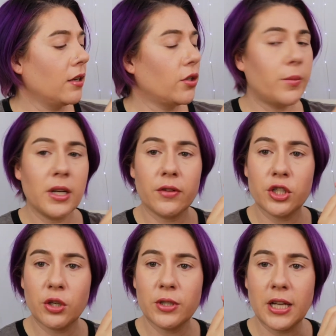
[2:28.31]
Nobody ever
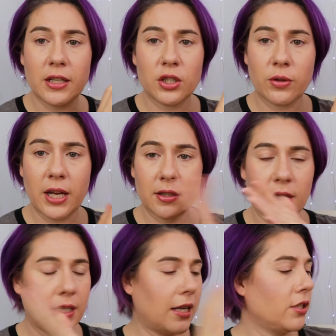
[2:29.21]
shows that, so that's
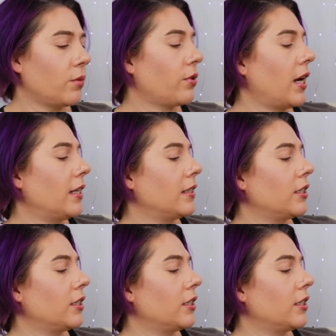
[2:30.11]
a nice surprise.